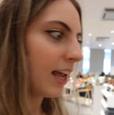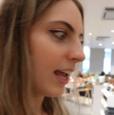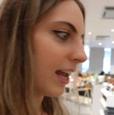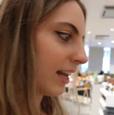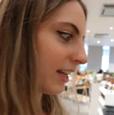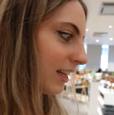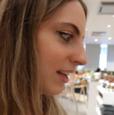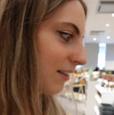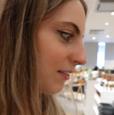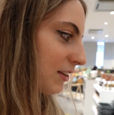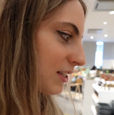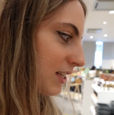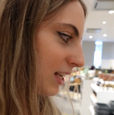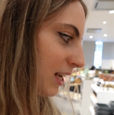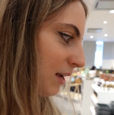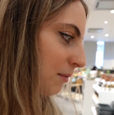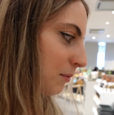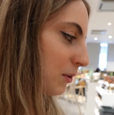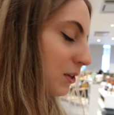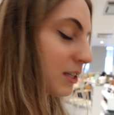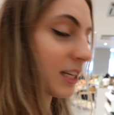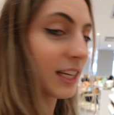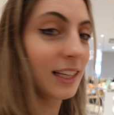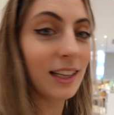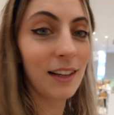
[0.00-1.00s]
and give it to him
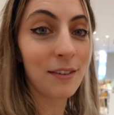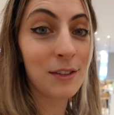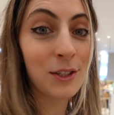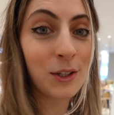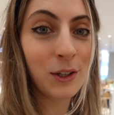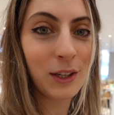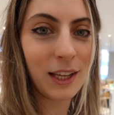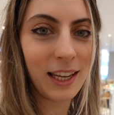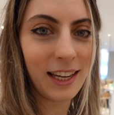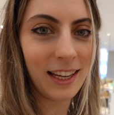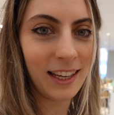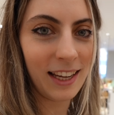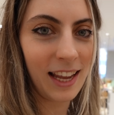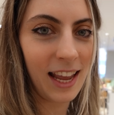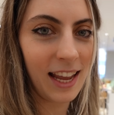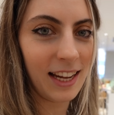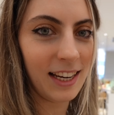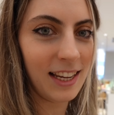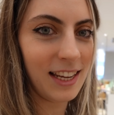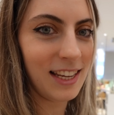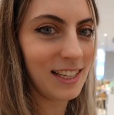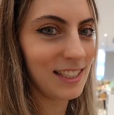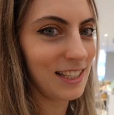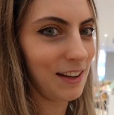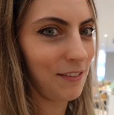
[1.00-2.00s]
because he loves cooking and
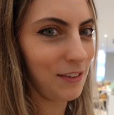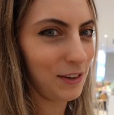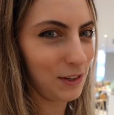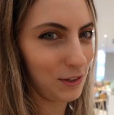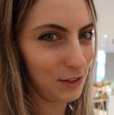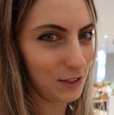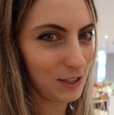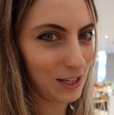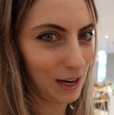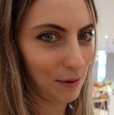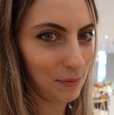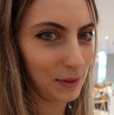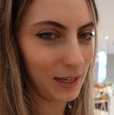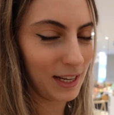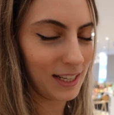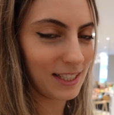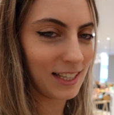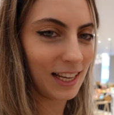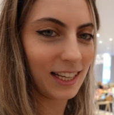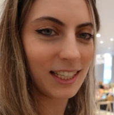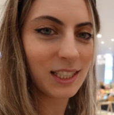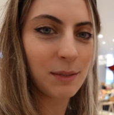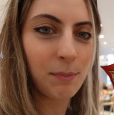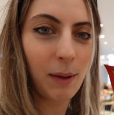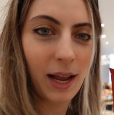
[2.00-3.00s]
he's never used Japanese
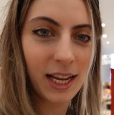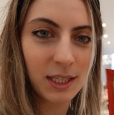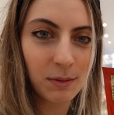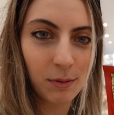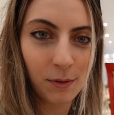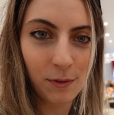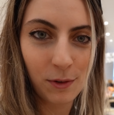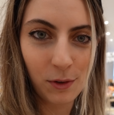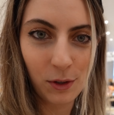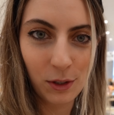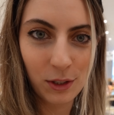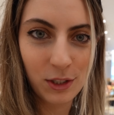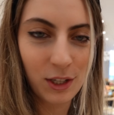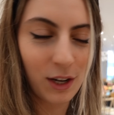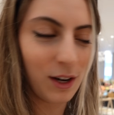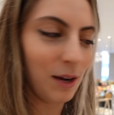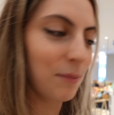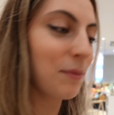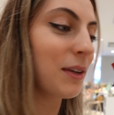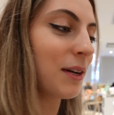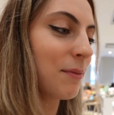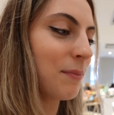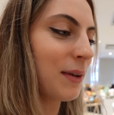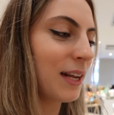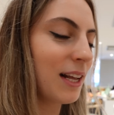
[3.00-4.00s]
like spice before, so I'm
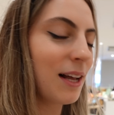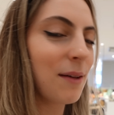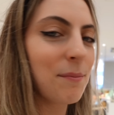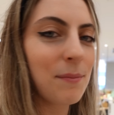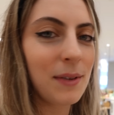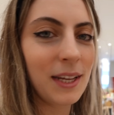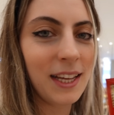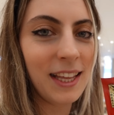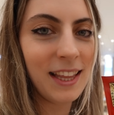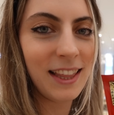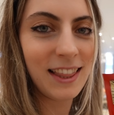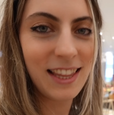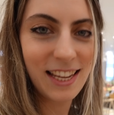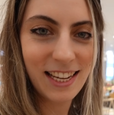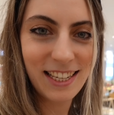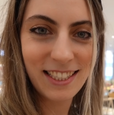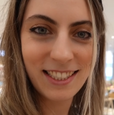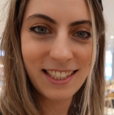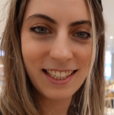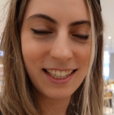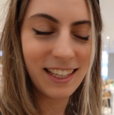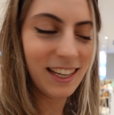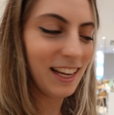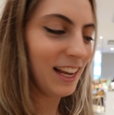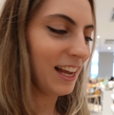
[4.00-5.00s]
gonna pick up
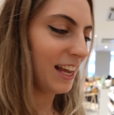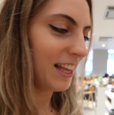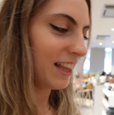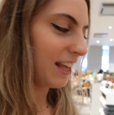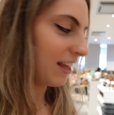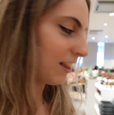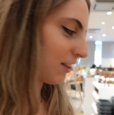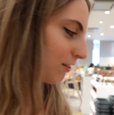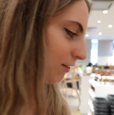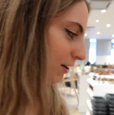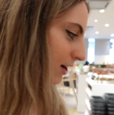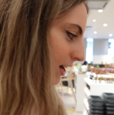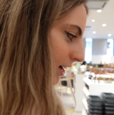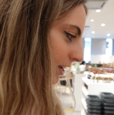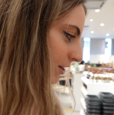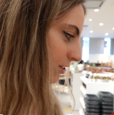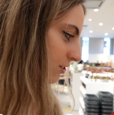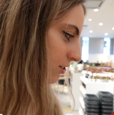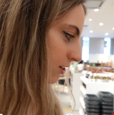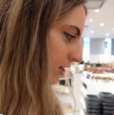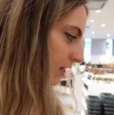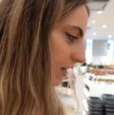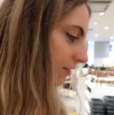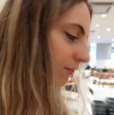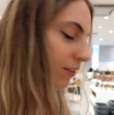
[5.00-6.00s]
these. And they're
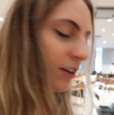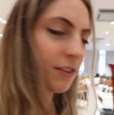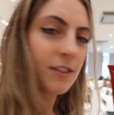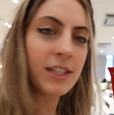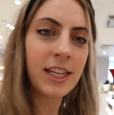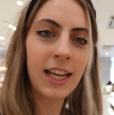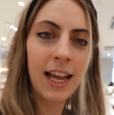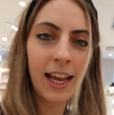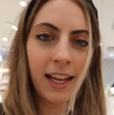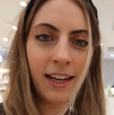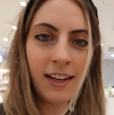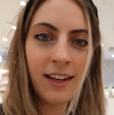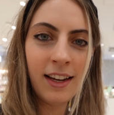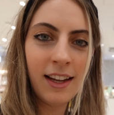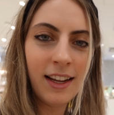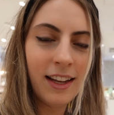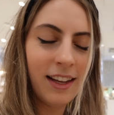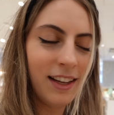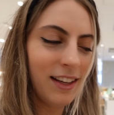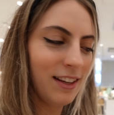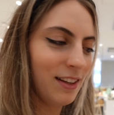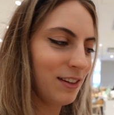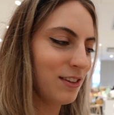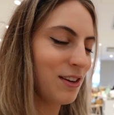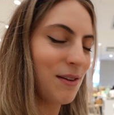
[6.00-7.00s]
350 yen,
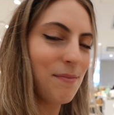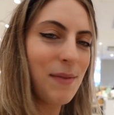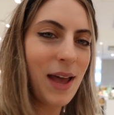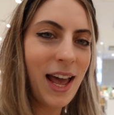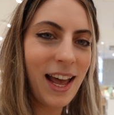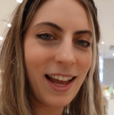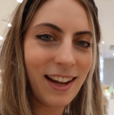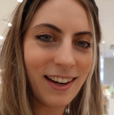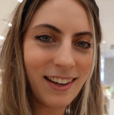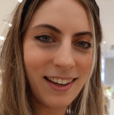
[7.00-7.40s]
not bad.